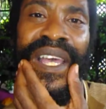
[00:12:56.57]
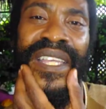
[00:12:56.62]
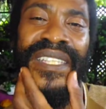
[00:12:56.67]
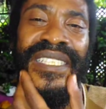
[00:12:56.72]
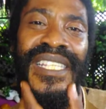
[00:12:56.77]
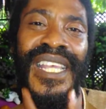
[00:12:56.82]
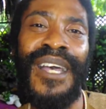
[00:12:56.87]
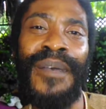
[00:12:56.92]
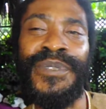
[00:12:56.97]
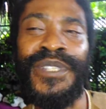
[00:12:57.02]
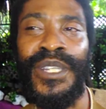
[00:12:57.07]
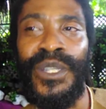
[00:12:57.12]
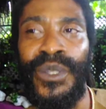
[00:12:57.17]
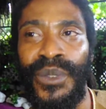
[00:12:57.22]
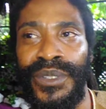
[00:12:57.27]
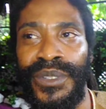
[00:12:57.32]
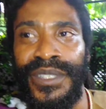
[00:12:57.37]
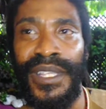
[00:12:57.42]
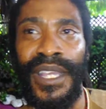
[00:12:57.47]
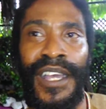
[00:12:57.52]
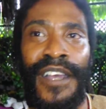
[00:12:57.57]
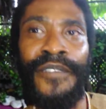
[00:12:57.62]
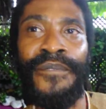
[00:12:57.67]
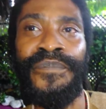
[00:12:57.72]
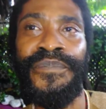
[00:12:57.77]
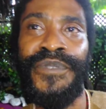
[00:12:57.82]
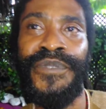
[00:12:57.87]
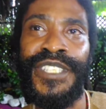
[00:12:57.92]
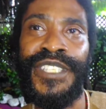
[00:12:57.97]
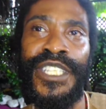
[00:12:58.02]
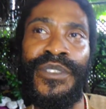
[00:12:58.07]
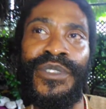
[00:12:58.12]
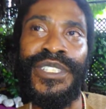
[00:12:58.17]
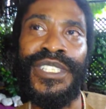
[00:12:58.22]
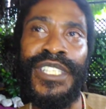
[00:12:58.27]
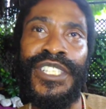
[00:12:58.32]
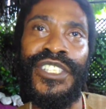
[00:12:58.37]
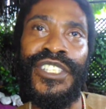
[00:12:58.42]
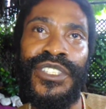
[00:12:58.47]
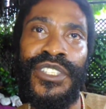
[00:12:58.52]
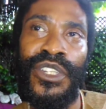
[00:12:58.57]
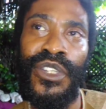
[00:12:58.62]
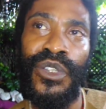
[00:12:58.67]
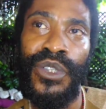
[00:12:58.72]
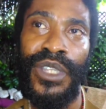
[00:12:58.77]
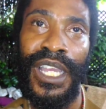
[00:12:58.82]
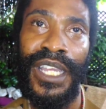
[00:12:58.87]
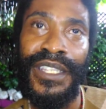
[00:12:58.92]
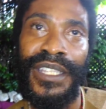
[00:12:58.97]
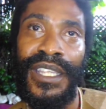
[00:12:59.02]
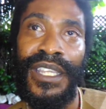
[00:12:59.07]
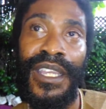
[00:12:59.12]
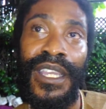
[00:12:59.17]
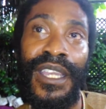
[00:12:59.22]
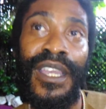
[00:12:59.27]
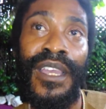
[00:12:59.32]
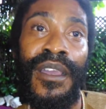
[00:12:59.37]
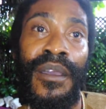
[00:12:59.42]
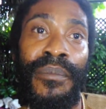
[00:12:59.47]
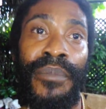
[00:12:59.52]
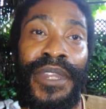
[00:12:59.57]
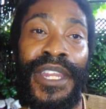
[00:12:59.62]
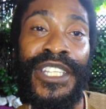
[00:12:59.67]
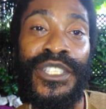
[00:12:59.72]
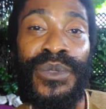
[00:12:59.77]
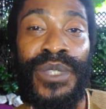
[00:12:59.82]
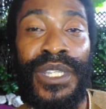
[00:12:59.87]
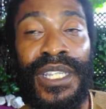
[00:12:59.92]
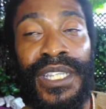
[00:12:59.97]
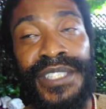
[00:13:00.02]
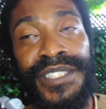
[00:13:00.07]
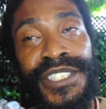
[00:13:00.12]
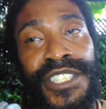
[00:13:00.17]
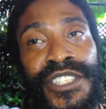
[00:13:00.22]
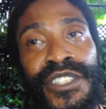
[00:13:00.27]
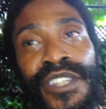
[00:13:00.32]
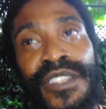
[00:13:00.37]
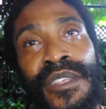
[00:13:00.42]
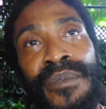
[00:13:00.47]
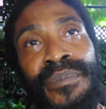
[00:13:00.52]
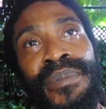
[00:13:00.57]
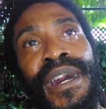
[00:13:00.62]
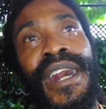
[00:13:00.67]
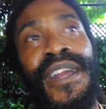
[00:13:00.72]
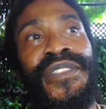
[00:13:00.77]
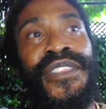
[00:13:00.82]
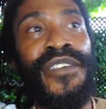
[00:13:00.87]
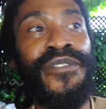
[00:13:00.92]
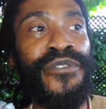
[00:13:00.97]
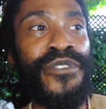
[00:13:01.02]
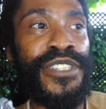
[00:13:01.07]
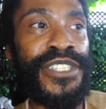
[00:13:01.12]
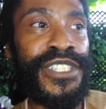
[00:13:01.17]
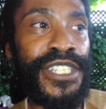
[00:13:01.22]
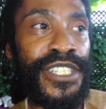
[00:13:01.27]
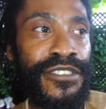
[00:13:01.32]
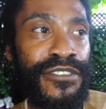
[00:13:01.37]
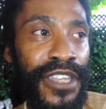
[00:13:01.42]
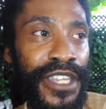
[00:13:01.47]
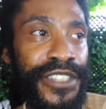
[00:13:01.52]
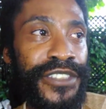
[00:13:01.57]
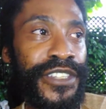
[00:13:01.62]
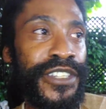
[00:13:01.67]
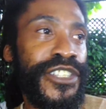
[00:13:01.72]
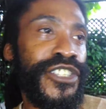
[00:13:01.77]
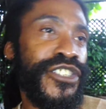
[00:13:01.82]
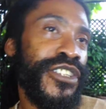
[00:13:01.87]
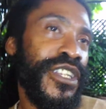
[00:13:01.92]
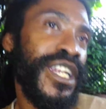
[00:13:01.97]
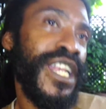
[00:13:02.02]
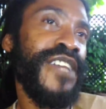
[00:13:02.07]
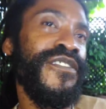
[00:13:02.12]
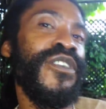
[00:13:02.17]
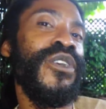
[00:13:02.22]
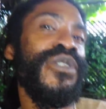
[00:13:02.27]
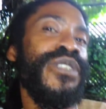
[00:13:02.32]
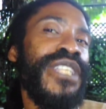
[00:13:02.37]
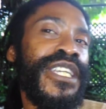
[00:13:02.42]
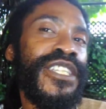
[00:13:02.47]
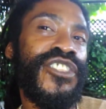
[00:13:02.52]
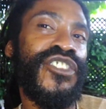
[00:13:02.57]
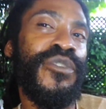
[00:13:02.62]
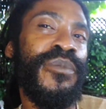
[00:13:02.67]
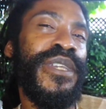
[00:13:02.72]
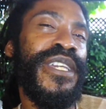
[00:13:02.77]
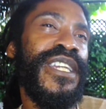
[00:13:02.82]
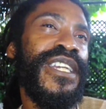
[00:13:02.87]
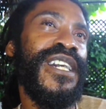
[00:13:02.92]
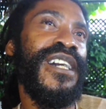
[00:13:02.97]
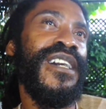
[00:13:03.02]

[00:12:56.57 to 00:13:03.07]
absolute serious issue to look at. But as we continue on the path of Reasonings Right to the True Life Outtakes Jamaica,